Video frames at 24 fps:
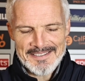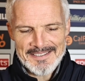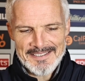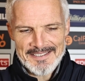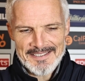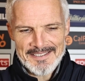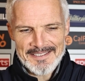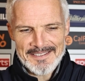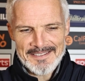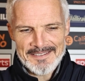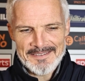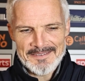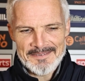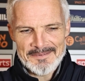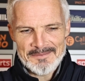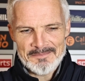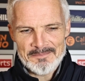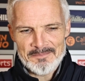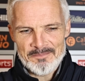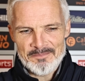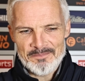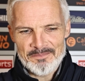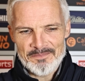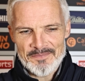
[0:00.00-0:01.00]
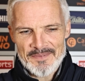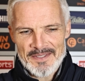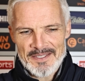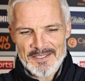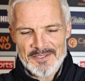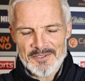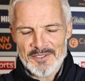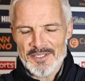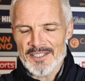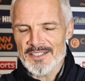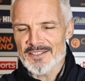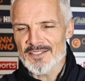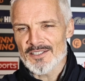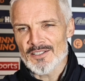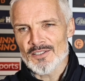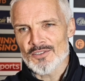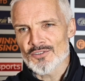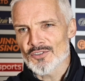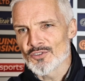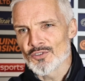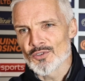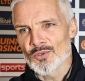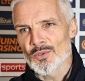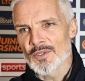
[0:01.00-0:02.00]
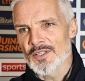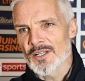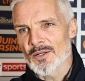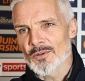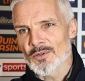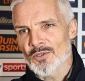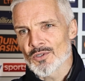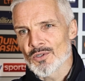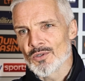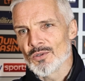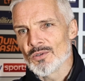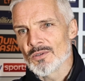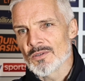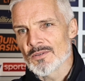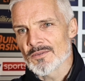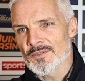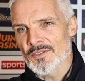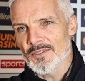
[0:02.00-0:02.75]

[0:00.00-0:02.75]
a great deal to do in our goal.